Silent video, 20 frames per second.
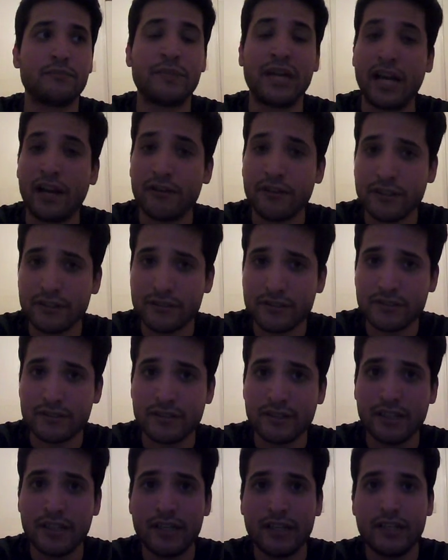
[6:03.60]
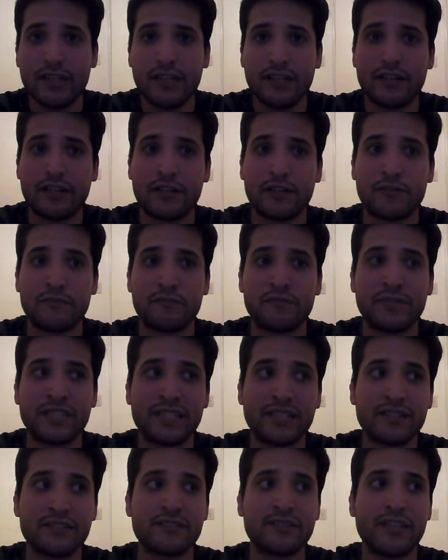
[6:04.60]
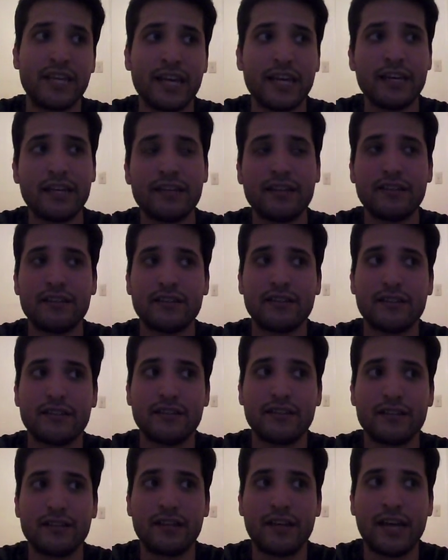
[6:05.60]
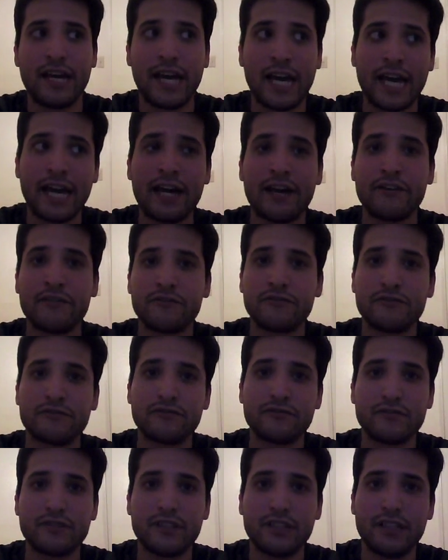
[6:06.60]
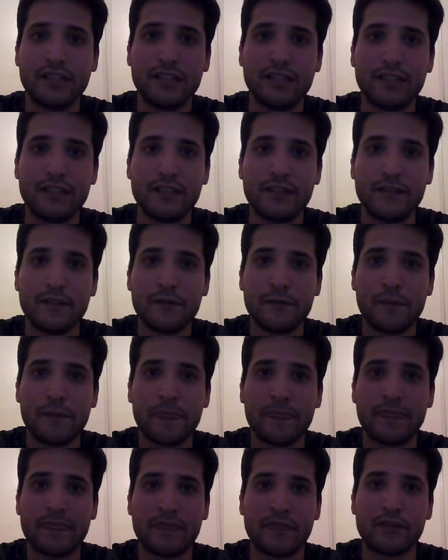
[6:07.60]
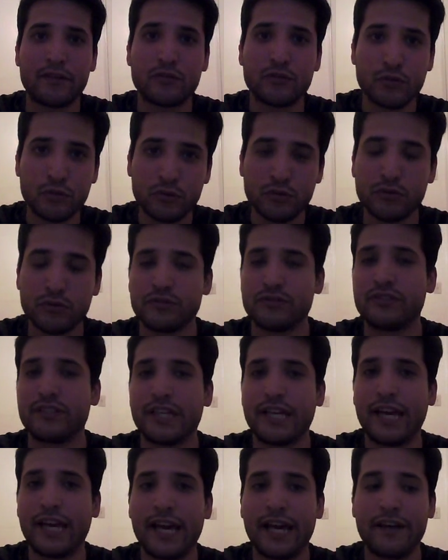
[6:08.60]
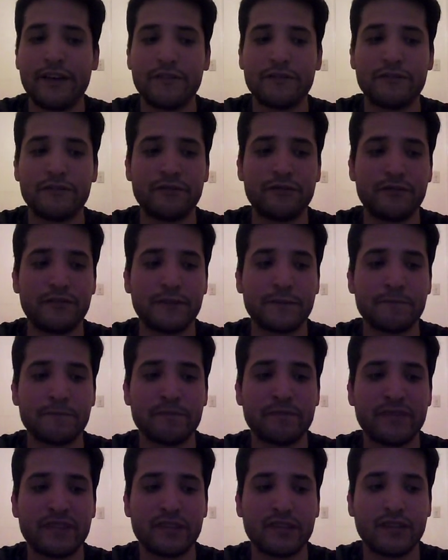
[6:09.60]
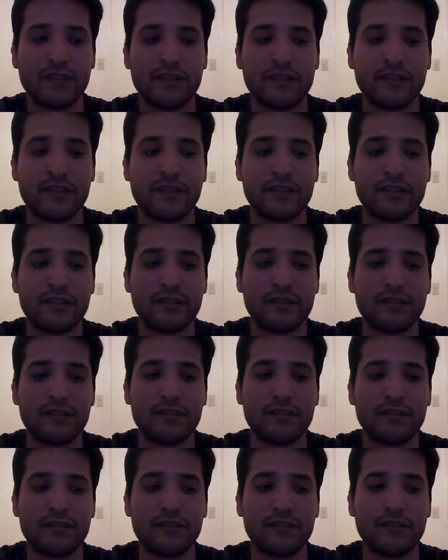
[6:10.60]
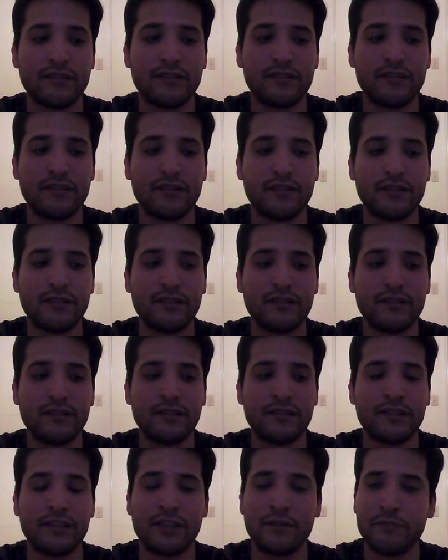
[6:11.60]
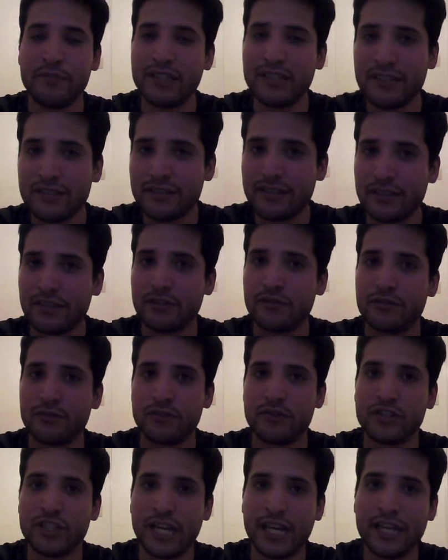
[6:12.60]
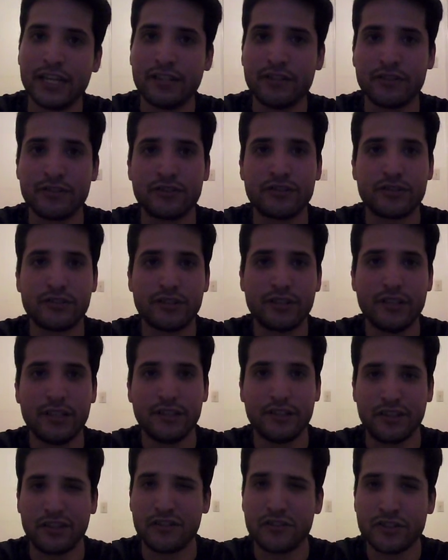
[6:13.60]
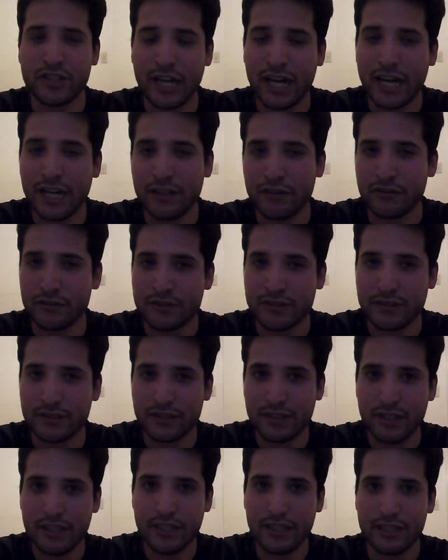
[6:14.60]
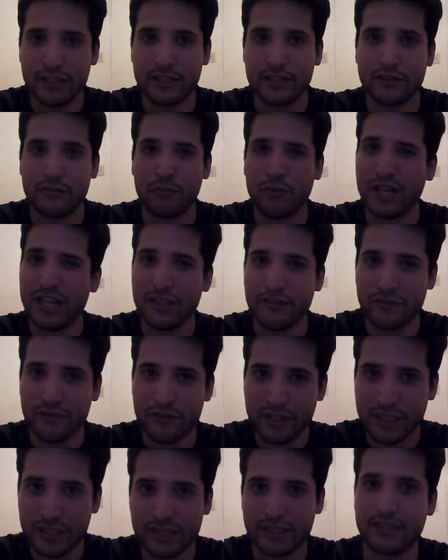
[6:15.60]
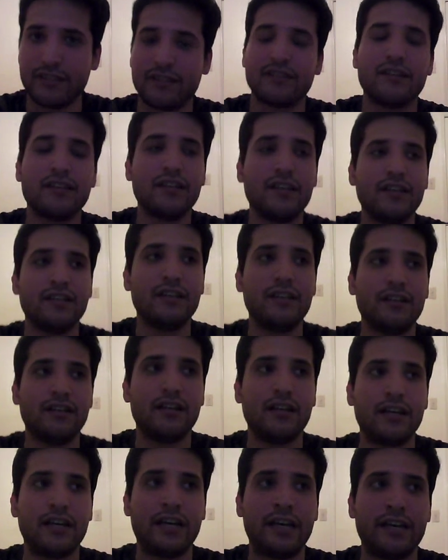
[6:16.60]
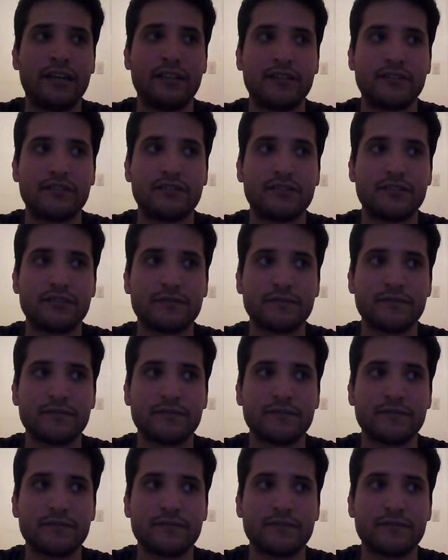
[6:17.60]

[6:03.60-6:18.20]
parents, because they have the tools, they have the ability to change their child's way of thinking. And